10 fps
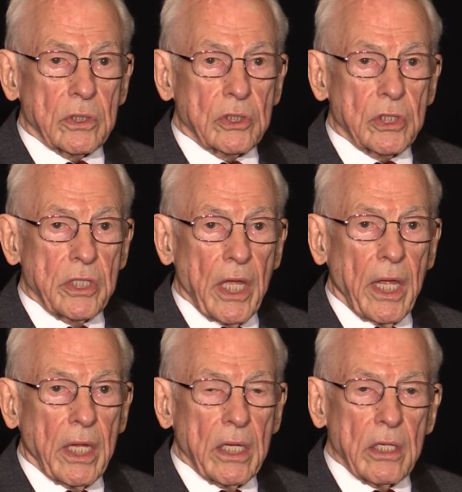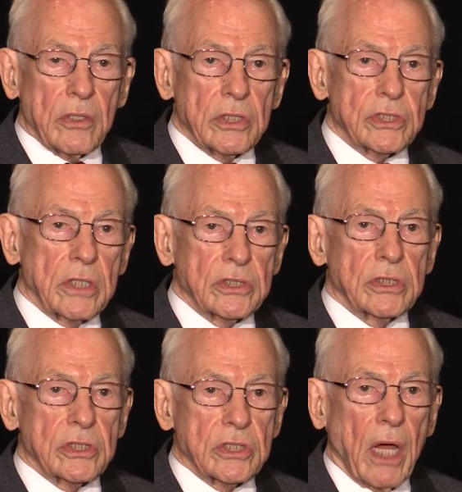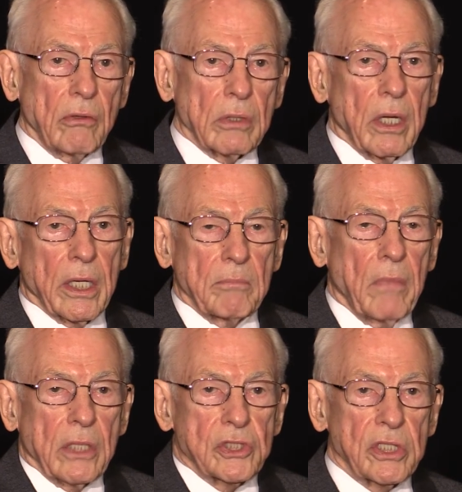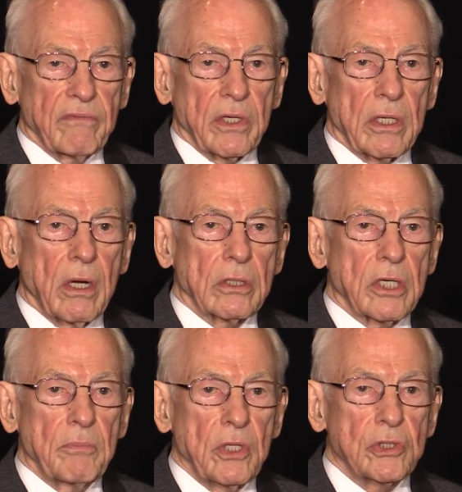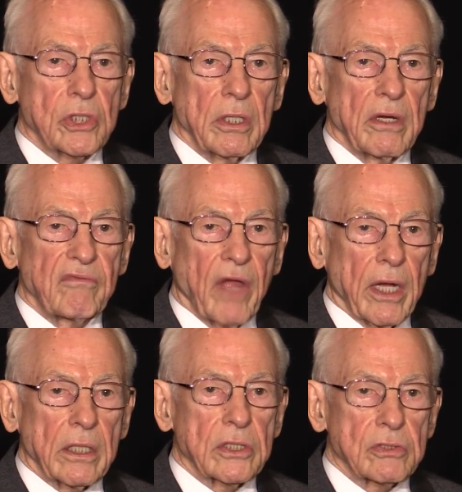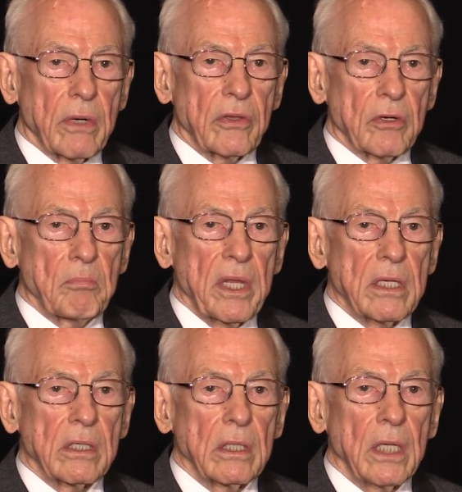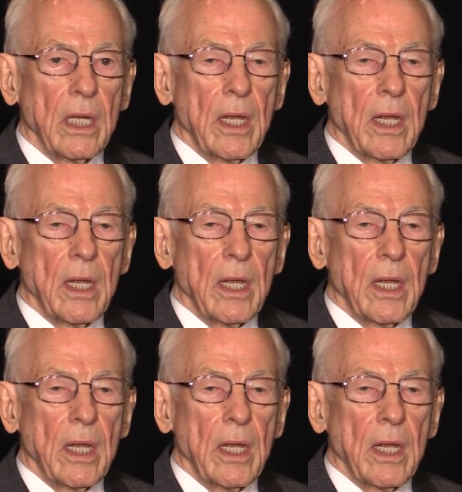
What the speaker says: Today, this doesn't sound like much of a contribution. In fact, it's rather meager.